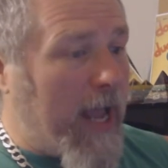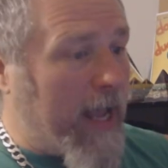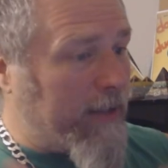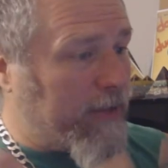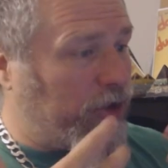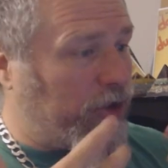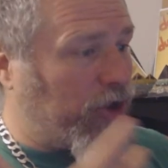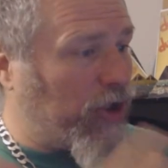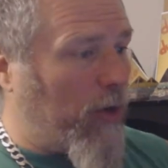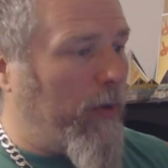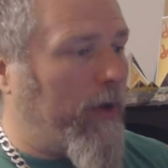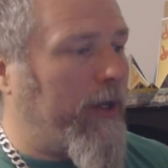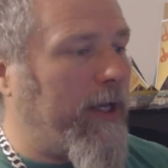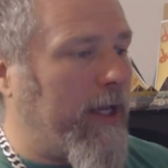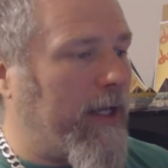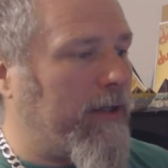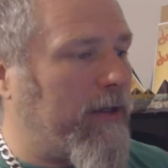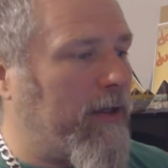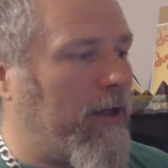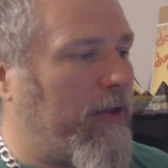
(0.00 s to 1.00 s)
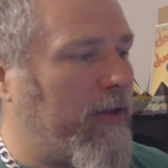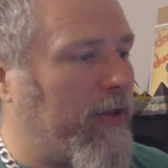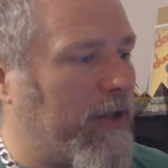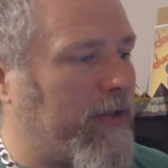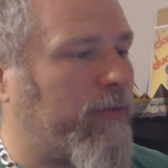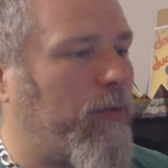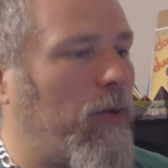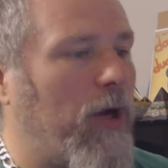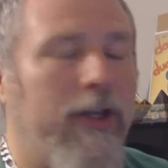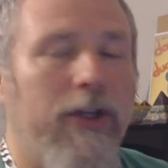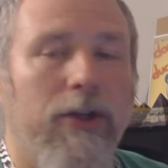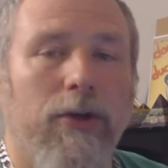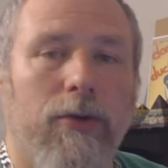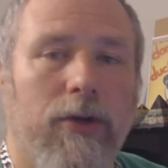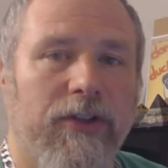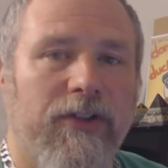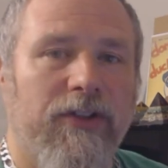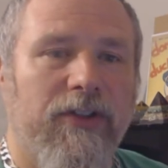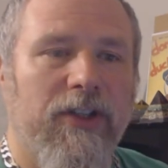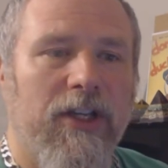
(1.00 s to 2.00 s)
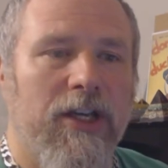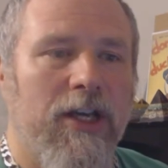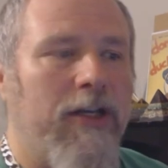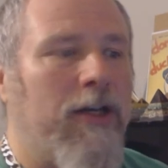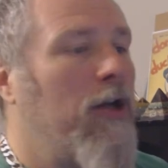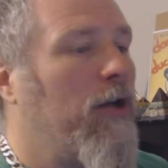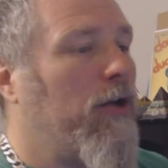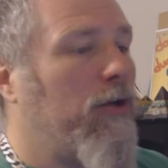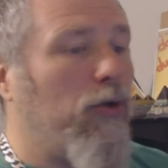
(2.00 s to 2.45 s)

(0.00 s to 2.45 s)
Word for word: and showing it this way you could see it.